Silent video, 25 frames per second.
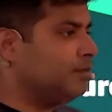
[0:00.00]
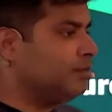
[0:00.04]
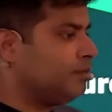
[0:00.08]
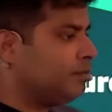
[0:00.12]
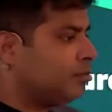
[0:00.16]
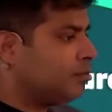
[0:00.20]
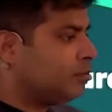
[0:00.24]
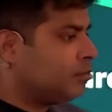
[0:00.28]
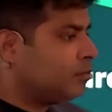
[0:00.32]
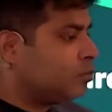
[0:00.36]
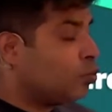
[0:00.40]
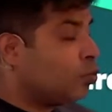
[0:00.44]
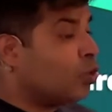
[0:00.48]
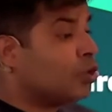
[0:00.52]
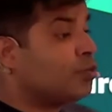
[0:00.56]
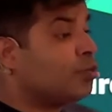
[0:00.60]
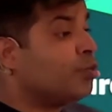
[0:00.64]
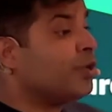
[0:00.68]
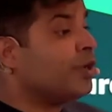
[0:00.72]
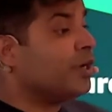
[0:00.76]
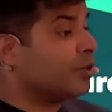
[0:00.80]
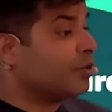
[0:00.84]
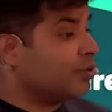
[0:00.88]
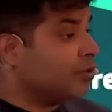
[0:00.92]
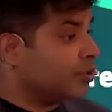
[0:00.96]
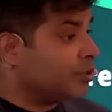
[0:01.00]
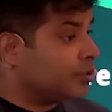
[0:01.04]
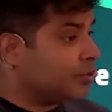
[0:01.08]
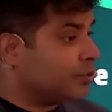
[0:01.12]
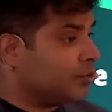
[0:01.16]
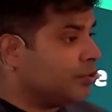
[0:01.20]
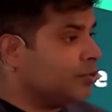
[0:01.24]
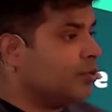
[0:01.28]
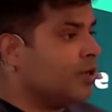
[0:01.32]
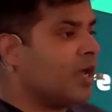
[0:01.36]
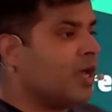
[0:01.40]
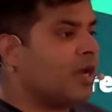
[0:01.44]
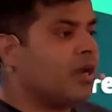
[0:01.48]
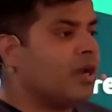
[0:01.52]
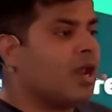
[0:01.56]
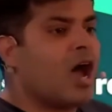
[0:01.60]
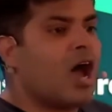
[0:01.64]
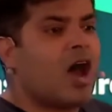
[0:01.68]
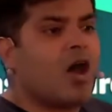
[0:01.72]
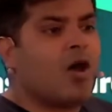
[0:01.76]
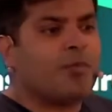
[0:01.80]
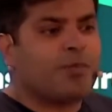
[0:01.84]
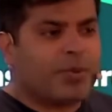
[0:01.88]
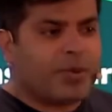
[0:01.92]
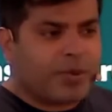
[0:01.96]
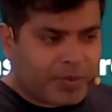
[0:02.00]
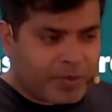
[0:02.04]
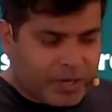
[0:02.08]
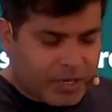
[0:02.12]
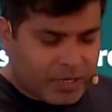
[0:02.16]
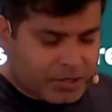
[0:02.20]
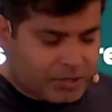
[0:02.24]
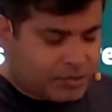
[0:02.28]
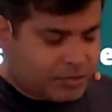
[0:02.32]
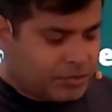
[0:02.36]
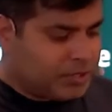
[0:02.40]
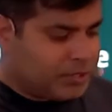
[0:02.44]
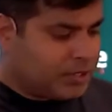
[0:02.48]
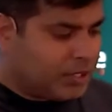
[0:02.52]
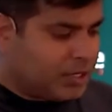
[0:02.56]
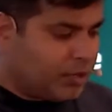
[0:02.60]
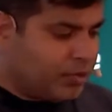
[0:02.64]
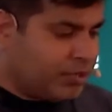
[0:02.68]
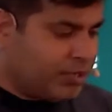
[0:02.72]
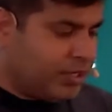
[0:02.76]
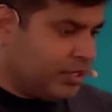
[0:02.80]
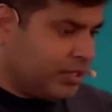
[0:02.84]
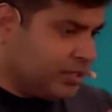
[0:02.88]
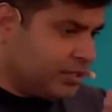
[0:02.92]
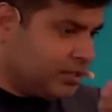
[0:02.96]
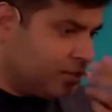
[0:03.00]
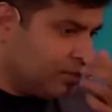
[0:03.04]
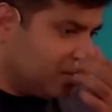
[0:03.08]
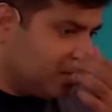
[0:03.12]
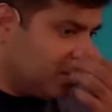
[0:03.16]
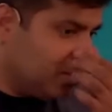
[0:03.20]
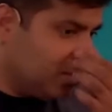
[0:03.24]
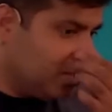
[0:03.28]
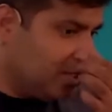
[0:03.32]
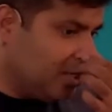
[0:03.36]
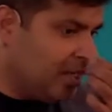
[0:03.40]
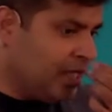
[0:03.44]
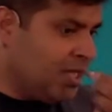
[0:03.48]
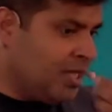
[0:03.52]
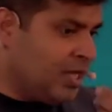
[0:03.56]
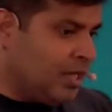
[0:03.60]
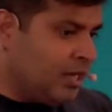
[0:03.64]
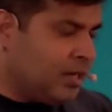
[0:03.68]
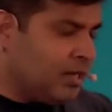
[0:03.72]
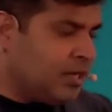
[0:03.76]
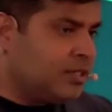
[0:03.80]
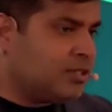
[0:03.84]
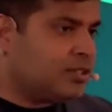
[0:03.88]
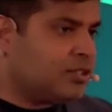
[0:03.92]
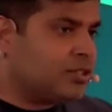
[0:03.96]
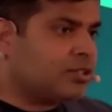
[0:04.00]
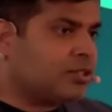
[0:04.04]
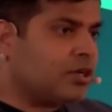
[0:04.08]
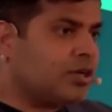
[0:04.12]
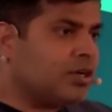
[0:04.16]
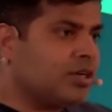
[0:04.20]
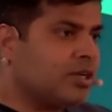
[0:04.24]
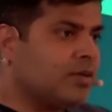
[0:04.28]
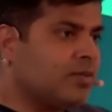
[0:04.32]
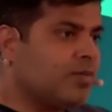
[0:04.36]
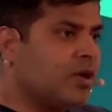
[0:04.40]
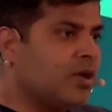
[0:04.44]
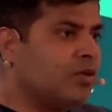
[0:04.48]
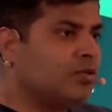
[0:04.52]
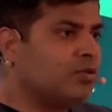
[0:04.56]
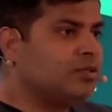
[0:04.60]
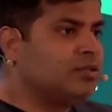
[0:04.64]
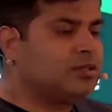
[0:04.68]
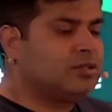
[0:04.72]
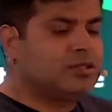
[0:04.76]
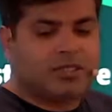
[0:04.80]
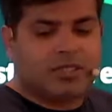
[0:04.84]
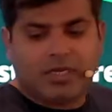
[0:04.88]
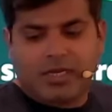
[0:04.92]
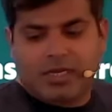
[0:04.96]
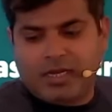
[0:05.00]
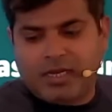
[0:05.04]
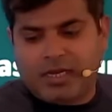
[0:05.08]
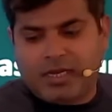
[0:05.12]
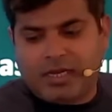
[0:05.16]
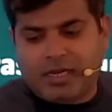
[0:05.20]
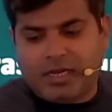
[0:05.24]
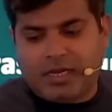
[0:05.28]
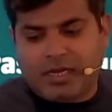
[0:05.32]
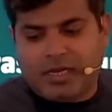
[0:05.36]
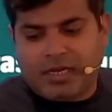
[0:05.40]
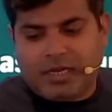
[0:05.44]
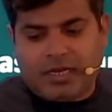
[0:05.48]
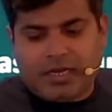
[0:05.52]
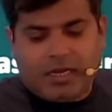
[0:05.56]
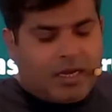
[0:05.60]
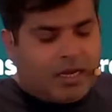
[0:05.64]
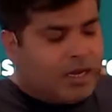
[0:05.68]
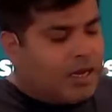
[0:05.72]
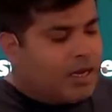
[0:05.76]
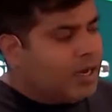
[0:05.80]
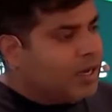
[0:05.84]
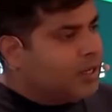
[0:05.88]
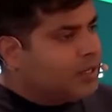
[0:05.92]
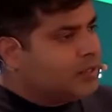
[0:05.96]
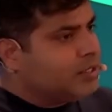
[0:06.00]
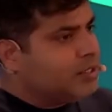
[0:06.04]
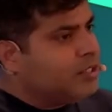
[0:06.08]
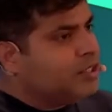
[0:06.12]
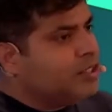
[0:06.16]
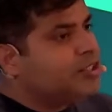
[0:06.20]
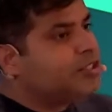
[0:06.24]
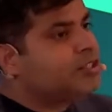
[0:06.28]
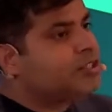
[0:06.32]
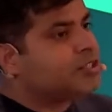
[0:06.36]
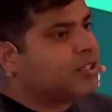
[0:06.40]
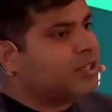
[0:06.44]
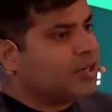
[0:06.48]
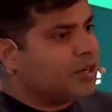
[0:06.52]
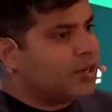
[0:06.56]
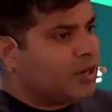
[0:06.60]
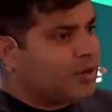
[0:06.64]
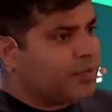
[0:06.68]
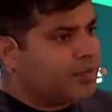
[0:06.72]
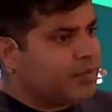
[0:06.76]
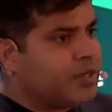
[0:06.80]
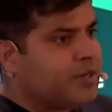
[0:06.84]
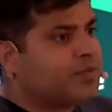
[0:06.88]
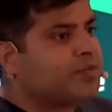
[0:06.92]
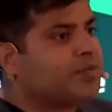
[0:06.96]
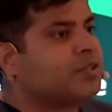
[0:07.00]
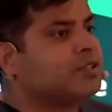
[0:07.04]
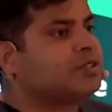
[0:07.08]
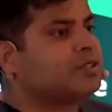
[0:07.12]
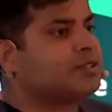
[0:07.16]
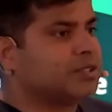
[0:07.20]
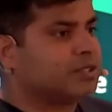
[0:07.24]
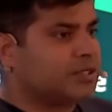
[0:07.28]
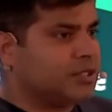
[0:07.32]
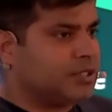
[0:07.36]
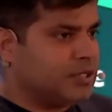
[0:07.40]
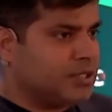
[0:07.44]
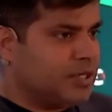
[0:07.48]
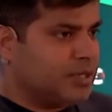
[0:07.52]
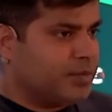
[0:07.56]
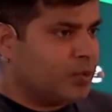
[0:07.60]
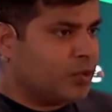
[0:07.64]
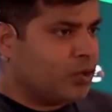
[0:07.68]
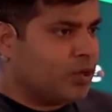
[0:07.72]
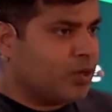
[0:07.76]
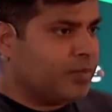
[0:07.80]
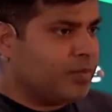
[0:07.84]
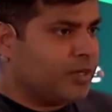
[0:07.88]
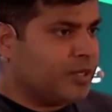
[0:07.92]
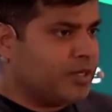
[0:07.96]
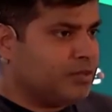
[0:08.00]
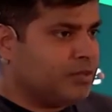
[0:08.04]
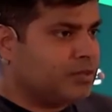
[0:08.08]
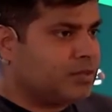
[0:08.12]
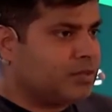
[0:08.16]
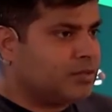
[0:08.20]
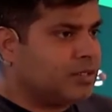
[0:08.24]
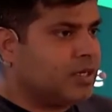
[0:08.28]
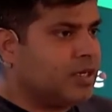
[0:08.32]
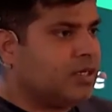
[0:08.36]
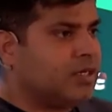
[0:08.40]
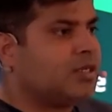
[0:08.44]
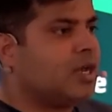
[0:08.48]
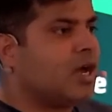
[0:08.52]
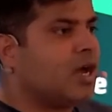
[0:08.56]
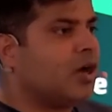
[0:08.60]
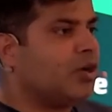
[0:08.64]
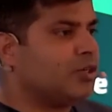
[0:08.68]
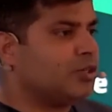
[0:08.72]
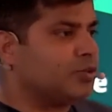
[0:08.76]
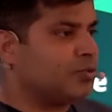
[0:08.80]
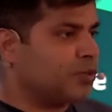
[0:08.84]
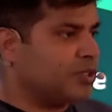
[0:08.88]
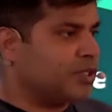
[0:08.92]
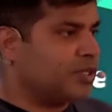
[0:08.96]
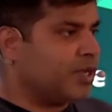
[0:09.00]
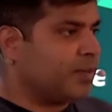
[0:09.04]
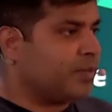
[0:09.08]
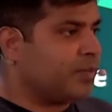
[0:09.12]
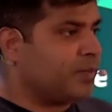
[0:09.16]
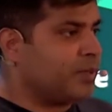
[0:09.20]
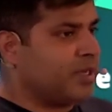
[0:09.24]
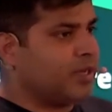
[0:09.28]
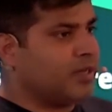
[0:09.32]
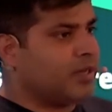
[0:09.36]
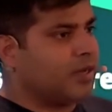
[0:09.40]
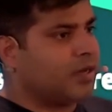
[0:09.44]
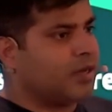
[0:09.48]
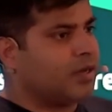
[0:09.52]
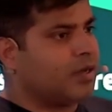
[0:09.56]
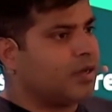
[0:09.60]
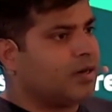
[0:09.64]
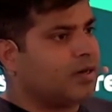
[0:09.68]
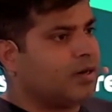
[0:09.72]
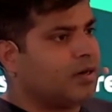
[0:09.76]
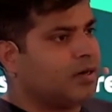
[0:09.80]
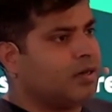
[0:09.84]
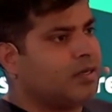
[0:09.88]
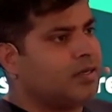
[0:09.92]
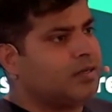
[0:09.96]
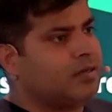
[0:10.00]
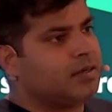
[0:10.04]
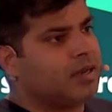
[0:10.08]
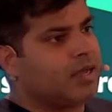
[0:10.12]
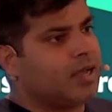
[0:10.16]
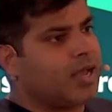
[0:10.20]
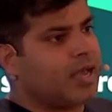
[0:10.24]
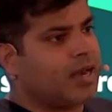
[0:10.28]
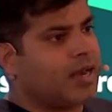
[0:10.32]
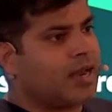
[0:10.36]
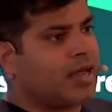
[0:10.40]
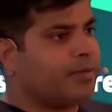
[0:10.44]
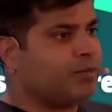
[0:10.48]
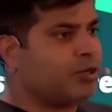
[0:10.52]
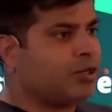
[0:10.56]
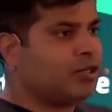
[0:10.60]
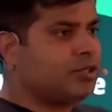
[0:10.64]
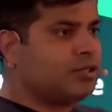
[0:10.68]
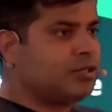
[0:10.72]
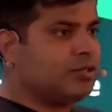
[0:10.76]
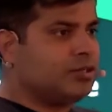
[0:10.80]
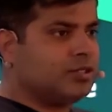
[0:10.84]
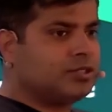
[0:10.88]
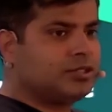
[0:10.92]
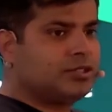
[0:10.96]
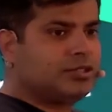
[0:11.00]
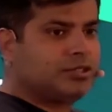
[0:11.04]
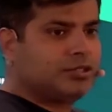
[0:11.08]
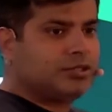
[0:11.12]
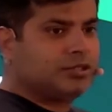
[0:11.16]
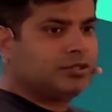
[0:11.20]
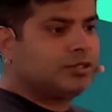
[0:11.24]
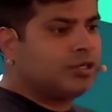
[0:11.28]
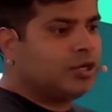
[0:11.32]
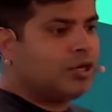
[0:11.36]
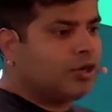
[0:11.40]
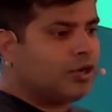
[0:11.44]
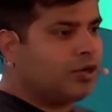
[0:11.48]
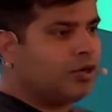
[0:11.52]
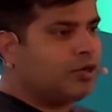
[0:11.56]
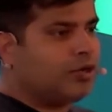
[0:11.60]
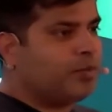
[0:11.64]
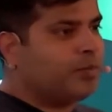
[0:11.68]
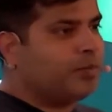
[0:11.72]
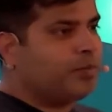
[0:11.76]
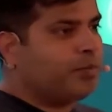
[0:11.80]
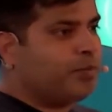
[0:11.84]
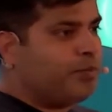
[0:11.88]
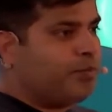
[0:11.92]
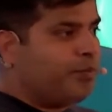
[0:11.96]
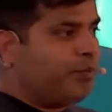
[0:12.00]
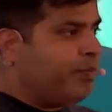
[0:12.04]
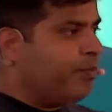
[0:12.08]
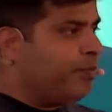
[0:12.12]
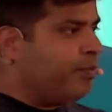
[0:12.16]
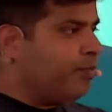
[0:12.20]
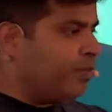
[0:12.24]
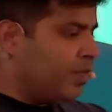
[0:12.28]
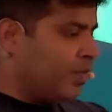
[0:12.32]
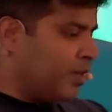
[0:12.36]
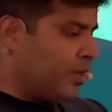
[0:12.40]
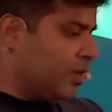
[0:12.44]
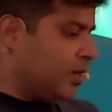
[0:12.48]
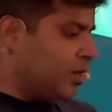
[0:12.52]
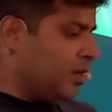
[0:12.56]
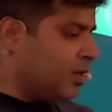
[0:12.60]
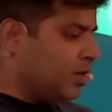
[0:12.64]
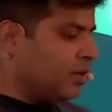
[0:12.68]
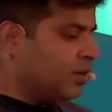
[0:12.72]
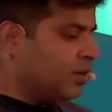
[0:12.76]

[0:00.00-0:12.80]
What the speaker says: what we are going to do, and how people are doing nowadays, right? Let's talk about the history of infrastructure deployment, right? How it was happening, right? And I'm not going to go uh,